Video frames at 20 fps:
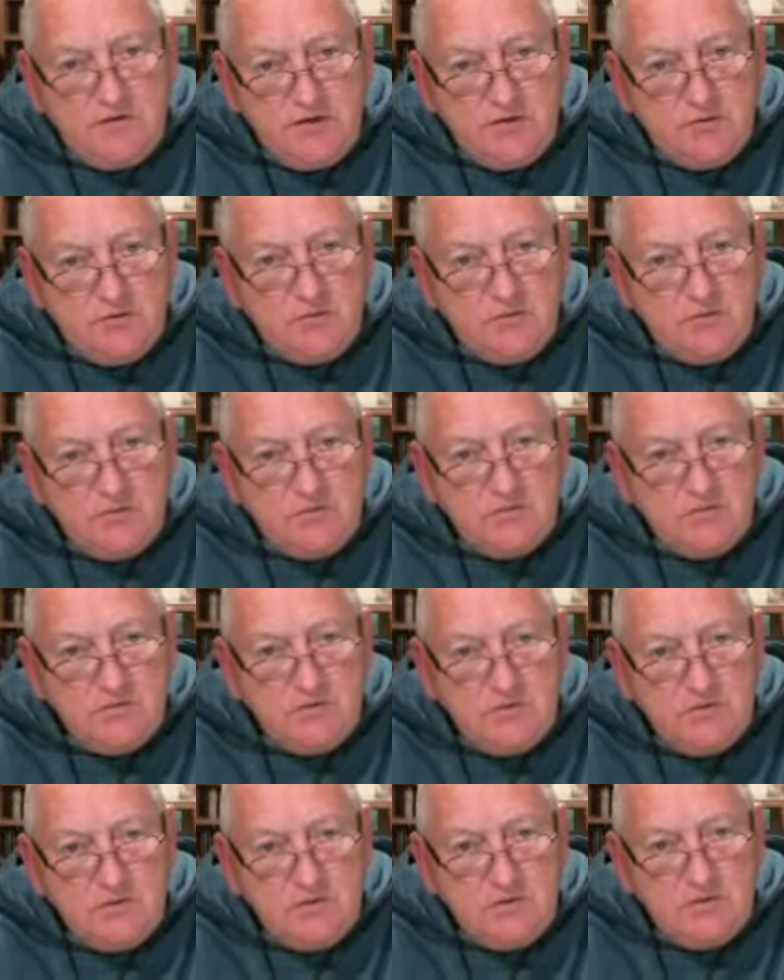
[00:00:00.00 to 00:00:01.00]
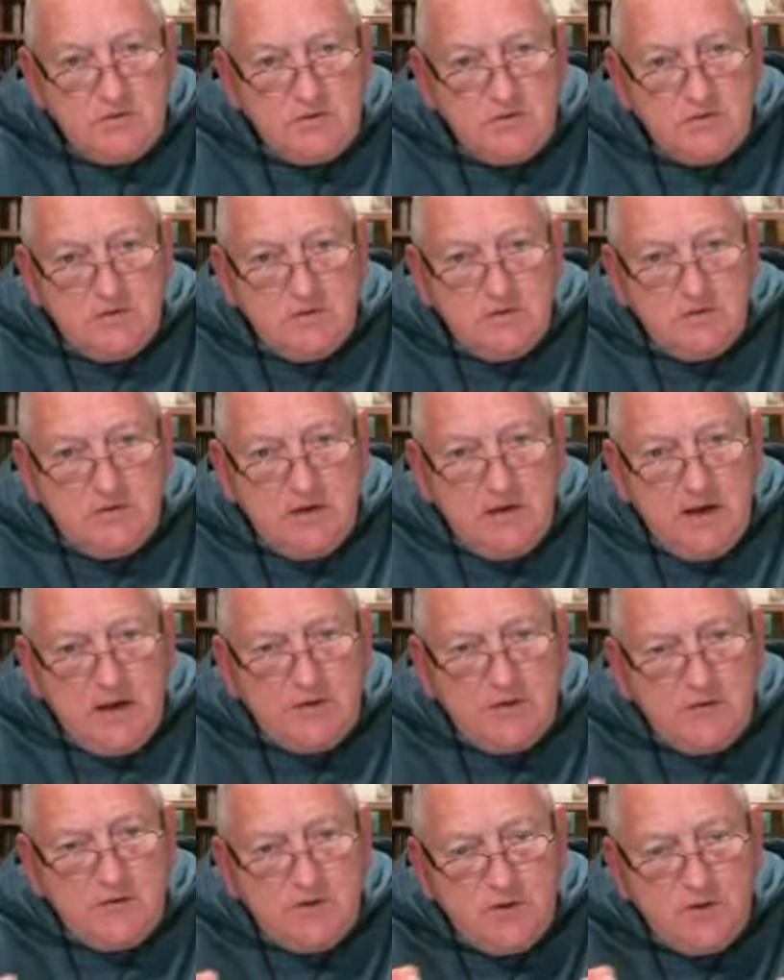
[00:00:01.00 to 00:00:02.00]
you
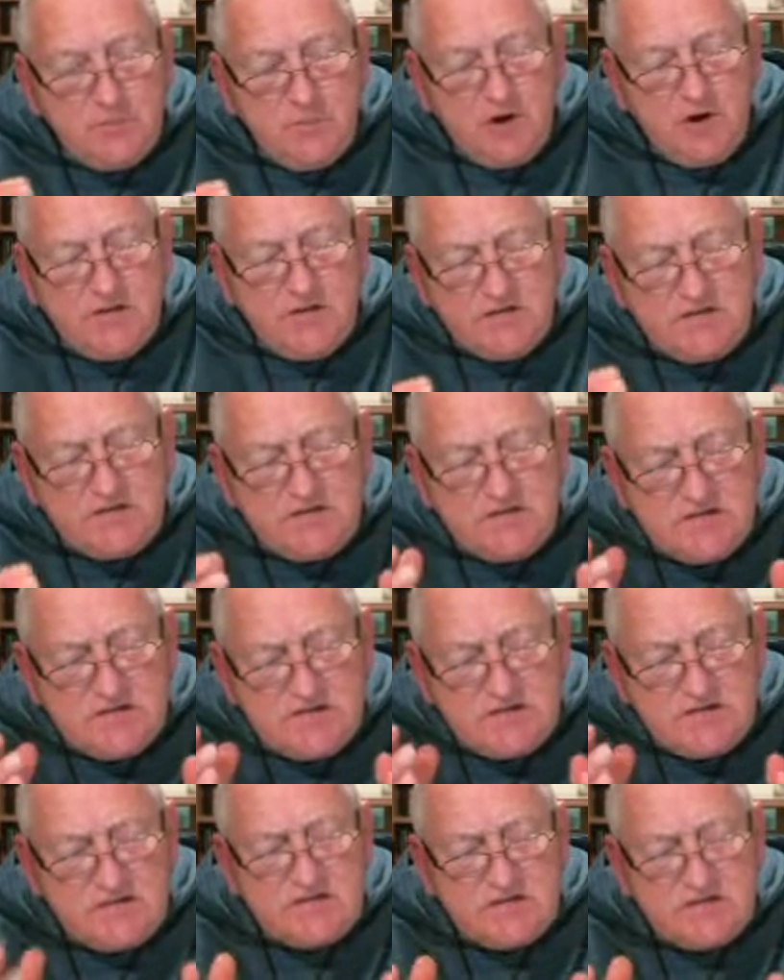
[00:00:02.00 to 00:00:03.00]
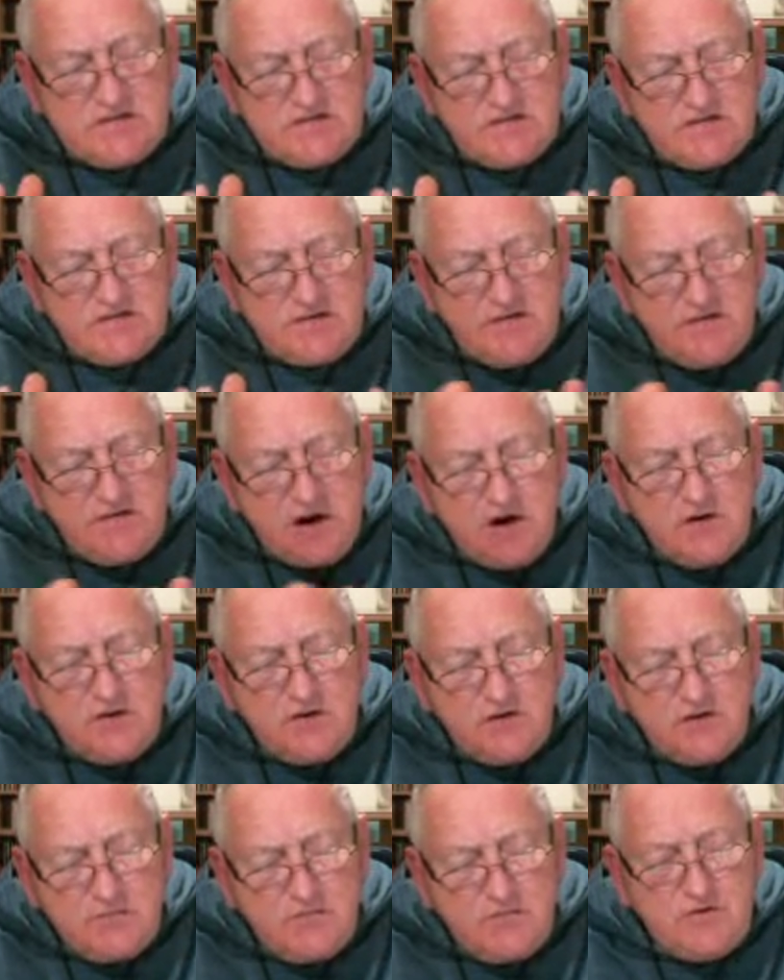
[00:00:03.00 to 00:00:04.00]
and for the brothers and sisters of our
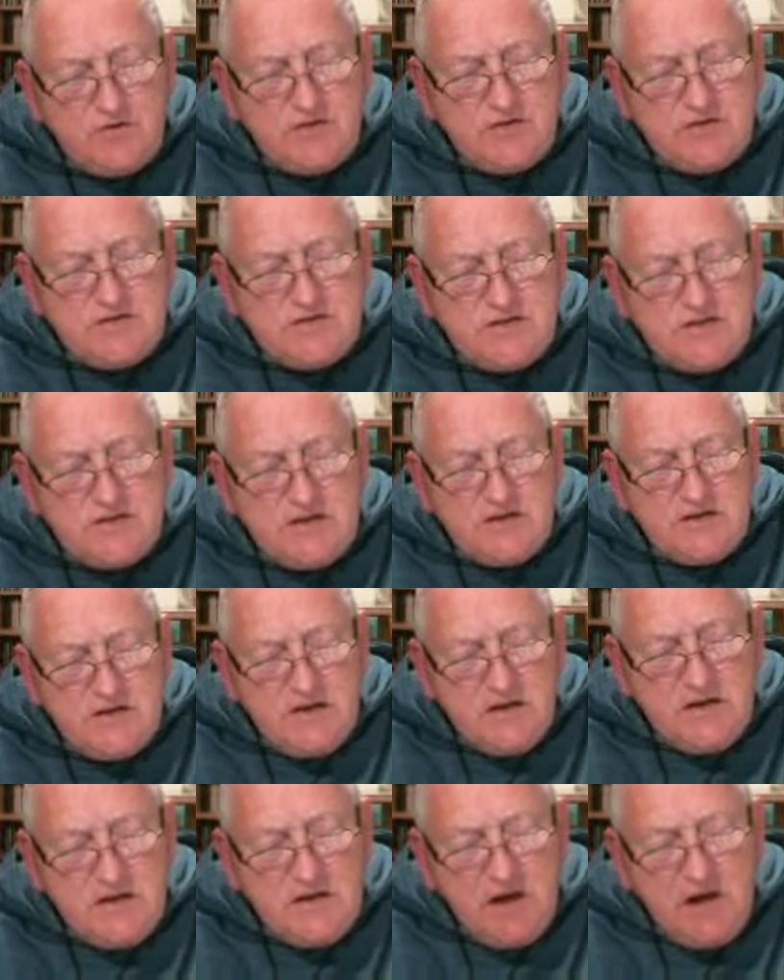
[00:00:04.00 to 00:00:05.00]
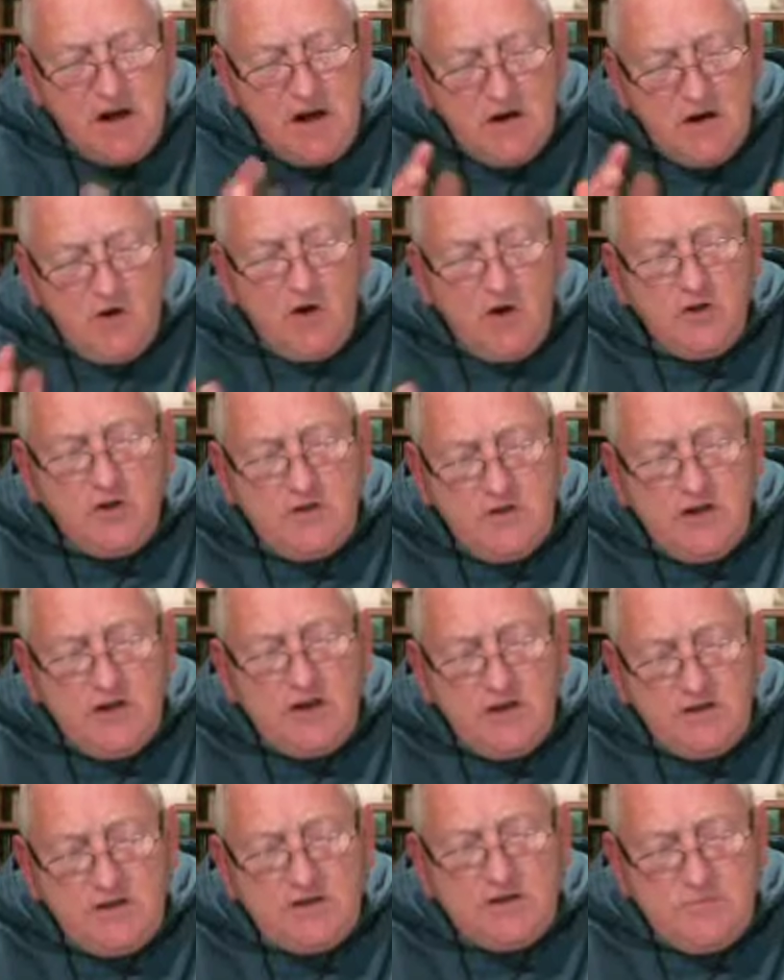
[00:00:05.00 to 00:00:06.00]
community, our
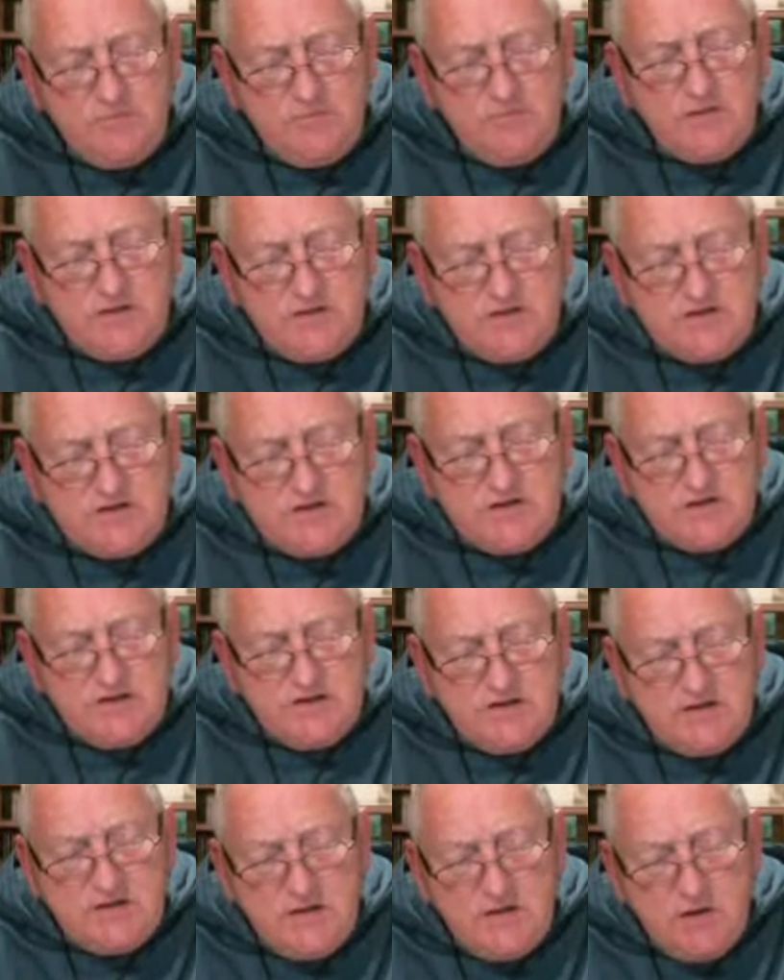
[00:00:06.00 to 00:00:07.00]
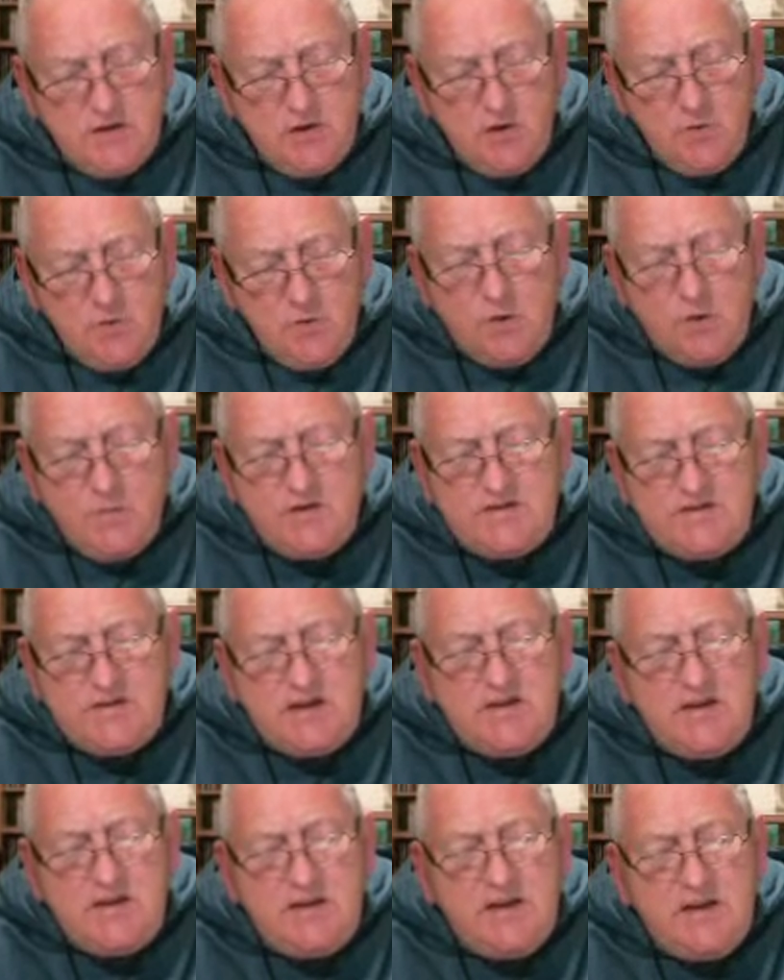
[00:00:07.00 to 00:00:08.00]
online community, where we
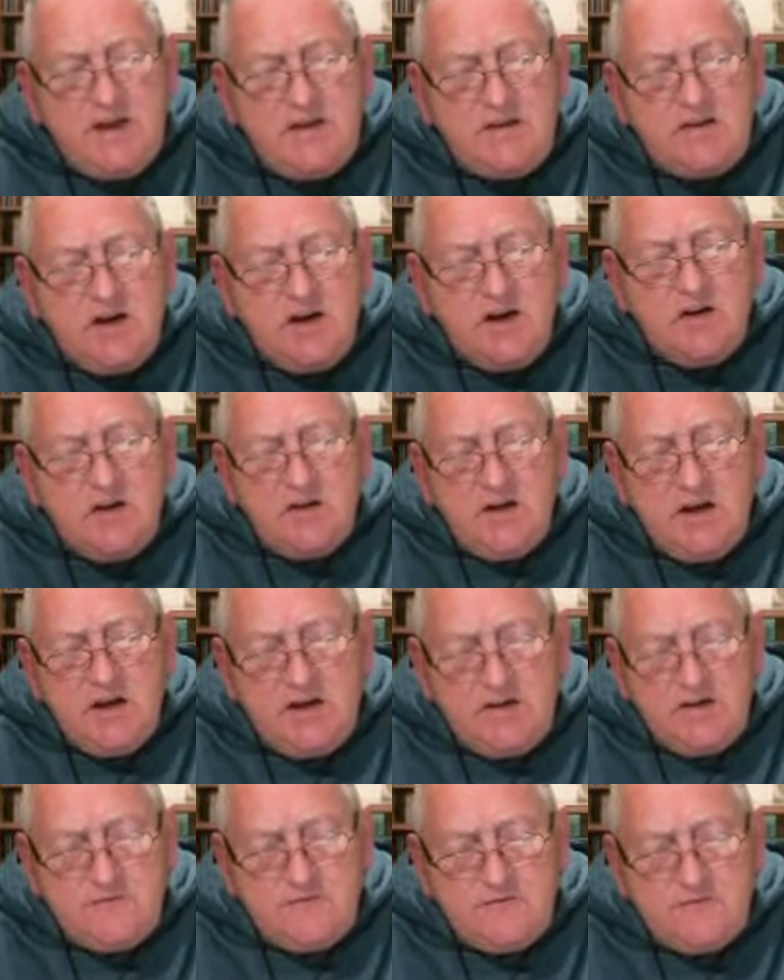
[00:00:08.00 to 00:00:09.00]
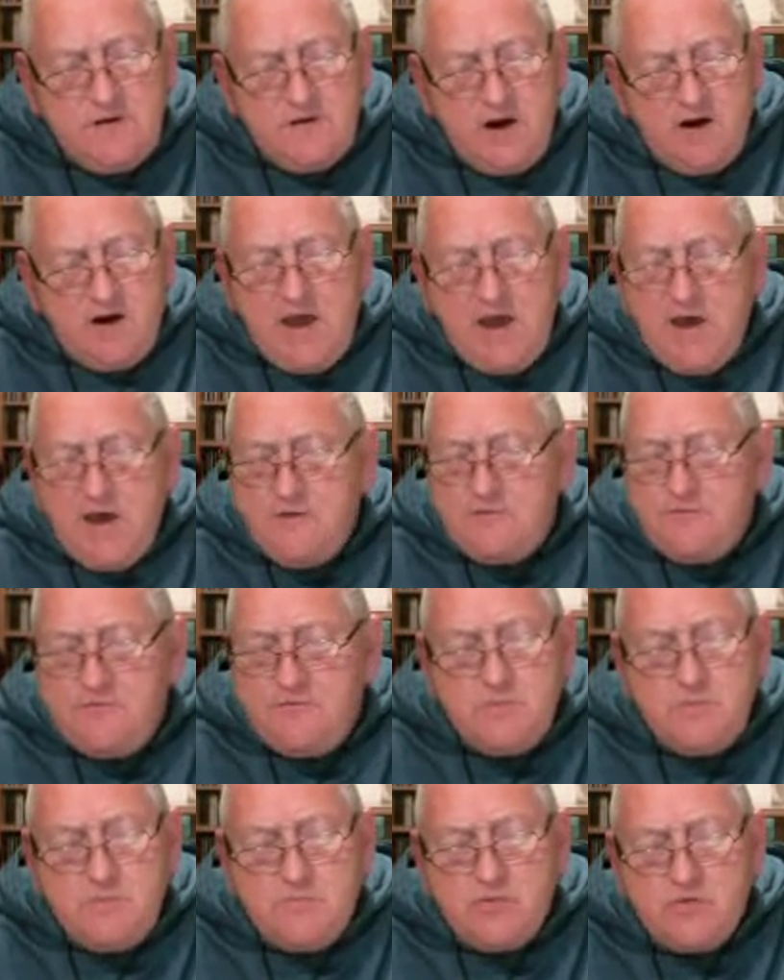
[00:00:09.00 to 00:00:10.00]
dedicate our life, our
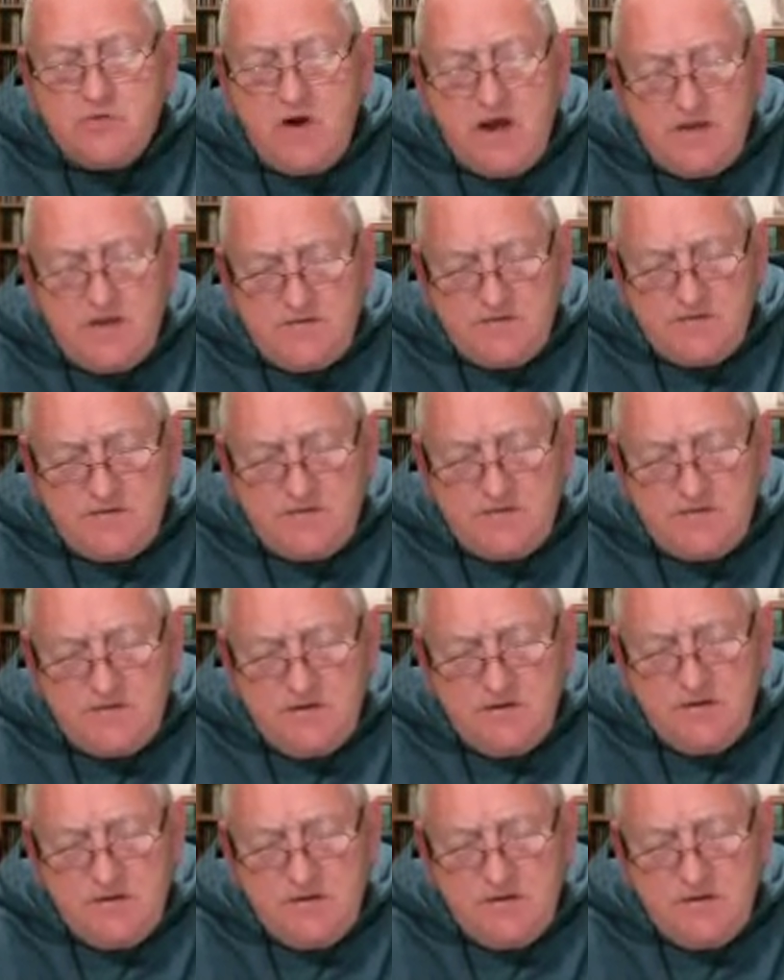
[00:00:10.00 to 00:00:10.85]
every breath,